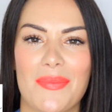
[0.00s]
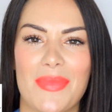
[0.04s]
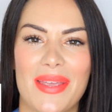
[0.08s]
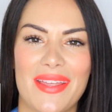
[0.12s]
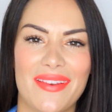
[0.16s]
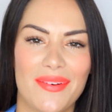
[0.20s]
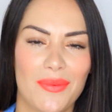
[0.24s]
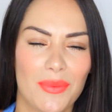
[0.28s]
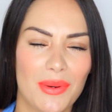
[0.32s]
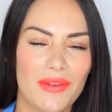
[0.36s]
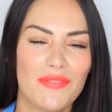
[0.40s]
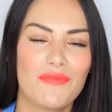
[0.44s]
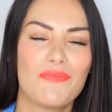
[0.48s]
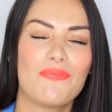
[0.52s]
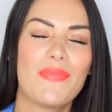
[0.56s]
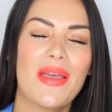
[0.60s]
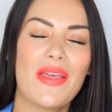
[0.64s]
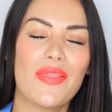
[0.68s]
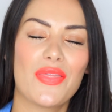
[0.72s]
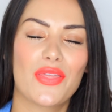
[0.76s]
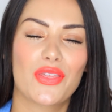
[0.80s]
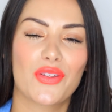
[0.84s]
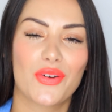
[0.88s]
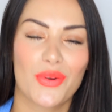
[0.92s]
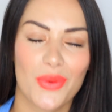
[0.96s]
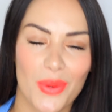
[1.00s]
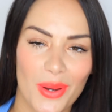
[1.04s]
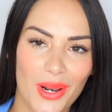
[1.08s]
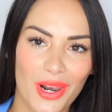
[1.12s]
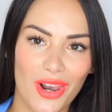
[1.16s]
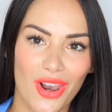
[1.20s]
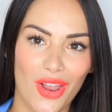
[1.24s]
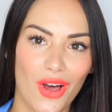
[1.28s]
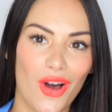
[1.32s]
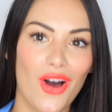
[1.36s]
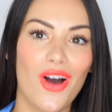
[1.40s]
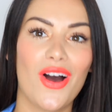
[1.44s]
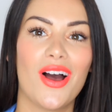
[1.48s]
I mean, we've been through a
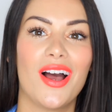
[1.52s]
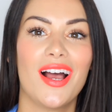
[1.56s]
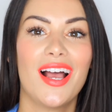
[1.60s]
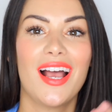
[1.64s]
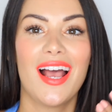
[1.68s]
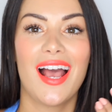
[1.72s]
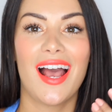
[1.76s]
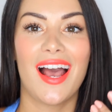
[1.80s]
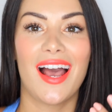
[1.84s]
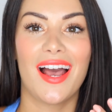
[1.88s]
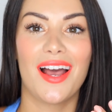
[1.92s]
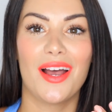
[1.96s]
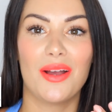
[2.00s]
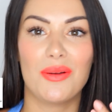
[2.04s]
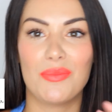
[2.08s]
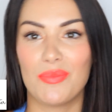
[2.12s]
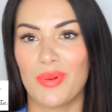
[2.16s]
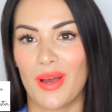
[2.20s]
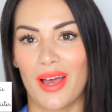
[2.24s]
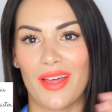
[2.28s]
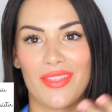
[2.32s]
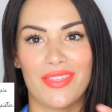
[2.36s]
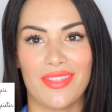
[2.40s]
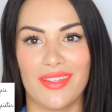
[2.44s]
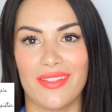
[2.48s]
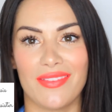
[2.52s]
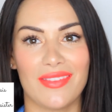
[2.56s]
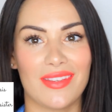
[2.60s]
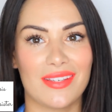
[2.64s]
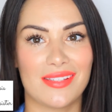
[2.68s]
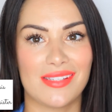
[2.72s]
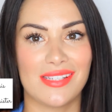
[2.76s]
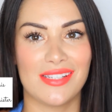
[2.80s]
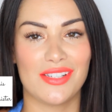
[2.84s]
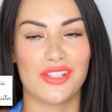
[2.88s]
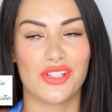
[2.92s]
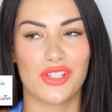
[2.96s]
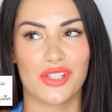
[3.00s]
lot, but I think
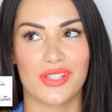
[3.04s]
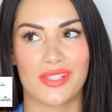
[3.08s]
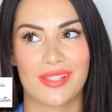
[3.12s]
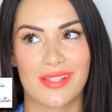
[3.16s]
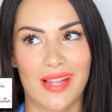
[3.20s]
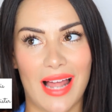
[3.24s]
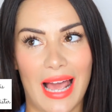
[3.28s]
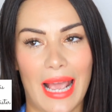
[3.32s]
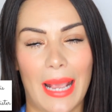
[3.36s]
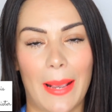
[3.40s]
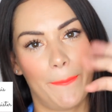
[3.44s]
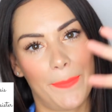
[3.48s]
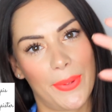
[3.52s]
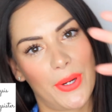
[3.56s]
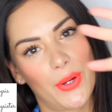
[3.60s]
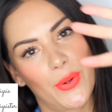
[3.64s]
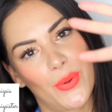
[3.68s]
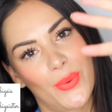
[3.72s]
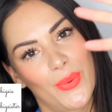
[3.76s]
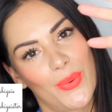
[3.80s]
this is just like pew.